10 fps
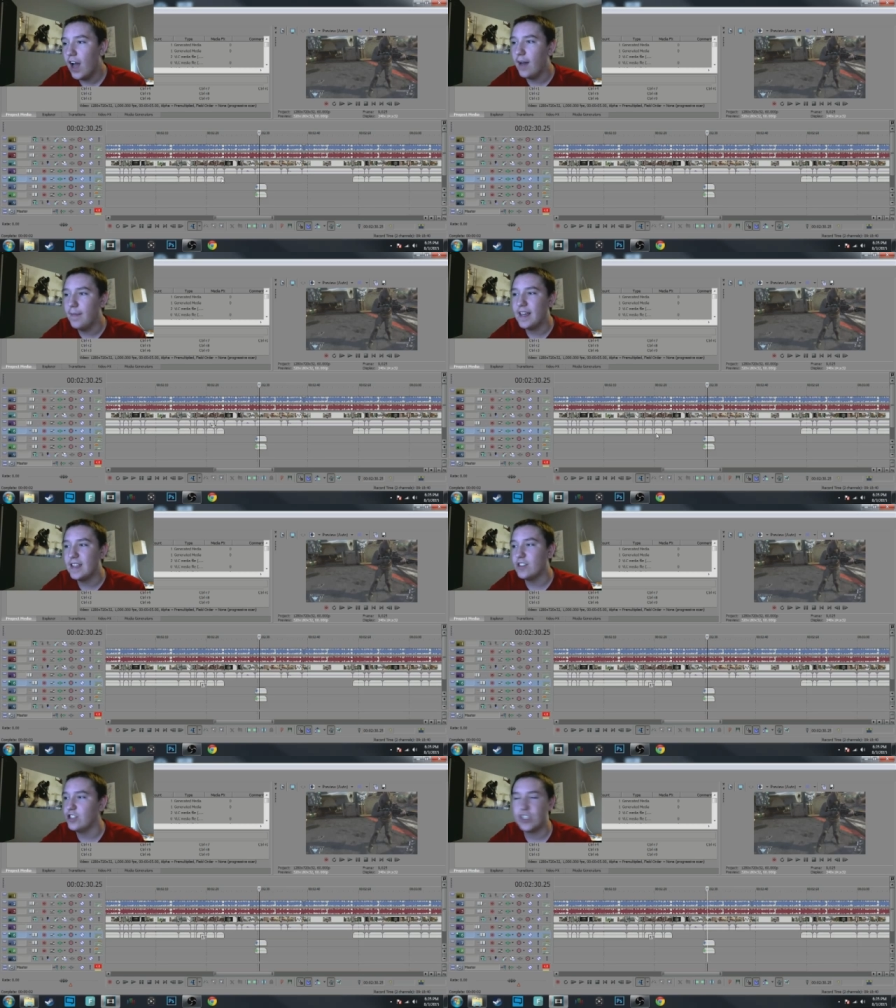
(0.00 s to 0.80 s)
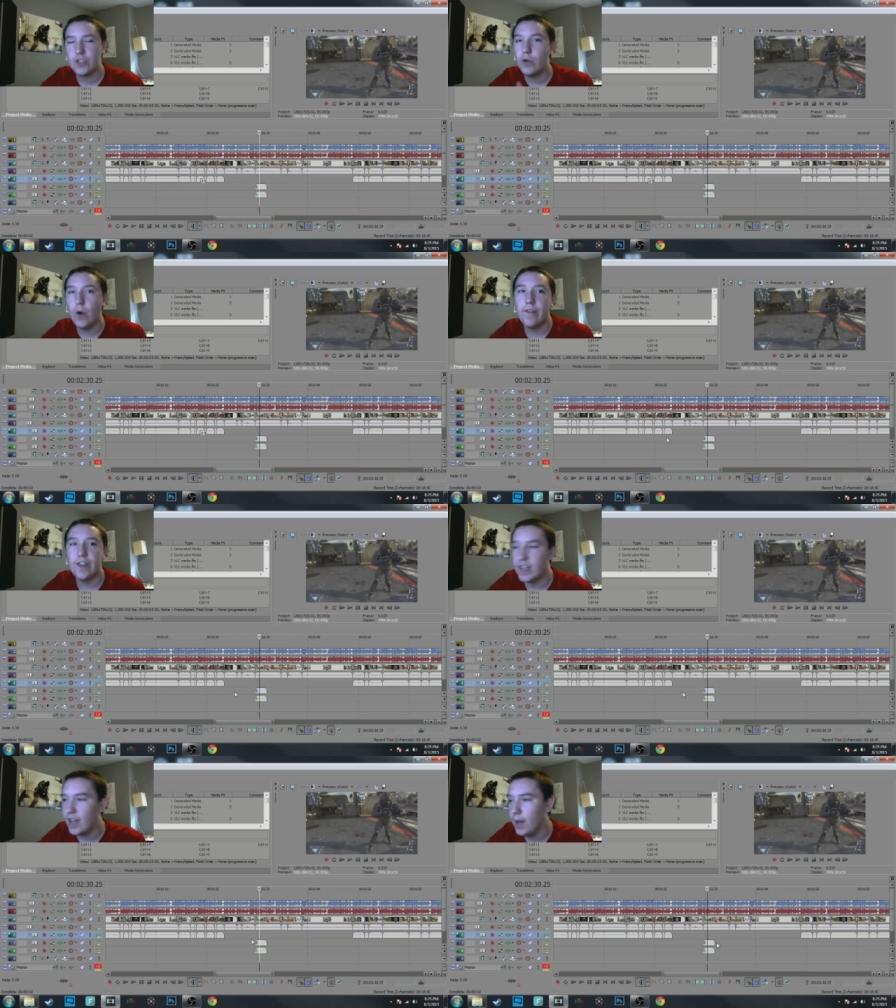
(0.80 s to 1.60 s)
because it'll just screw
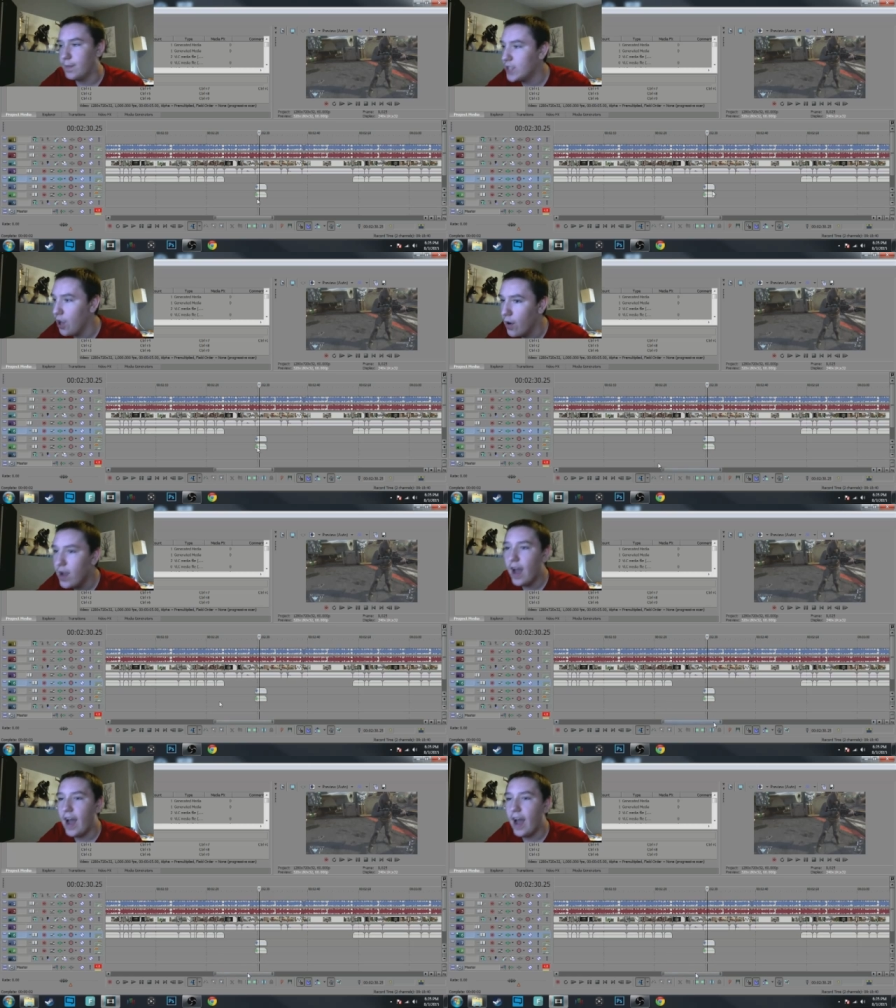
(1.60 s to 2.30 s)
everything up. So